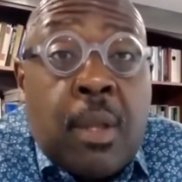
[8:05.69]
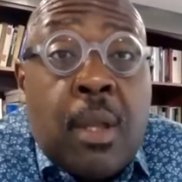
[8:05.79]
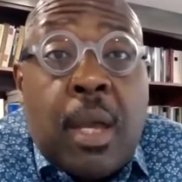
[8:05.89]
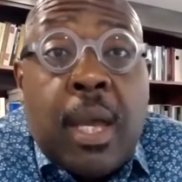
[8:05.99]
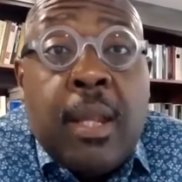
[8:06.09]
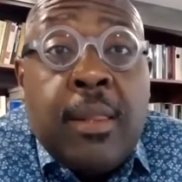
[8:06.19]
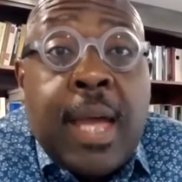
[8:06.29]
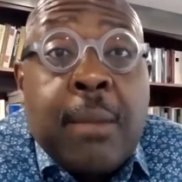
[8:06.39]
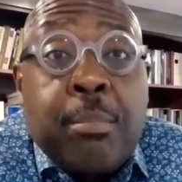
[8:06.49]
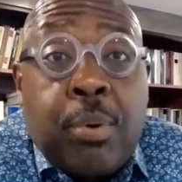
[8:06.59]
And
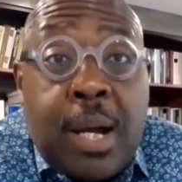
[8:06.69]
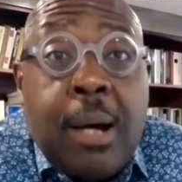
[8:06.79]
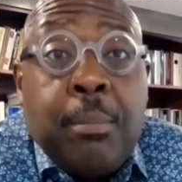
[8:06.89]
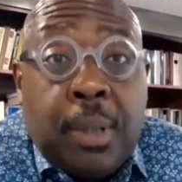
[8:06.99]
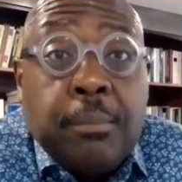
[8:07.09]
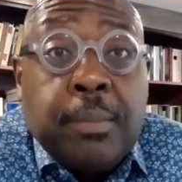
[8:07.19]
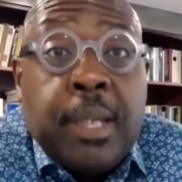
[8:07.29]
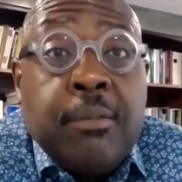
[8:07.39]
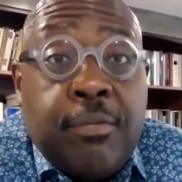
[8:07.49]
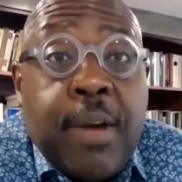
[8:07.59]
that problem,
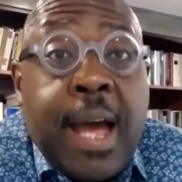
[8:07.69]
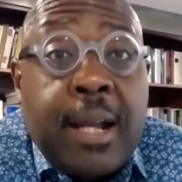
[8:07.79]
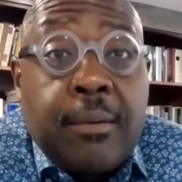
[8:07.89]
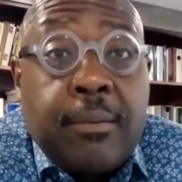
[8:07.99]
in fact,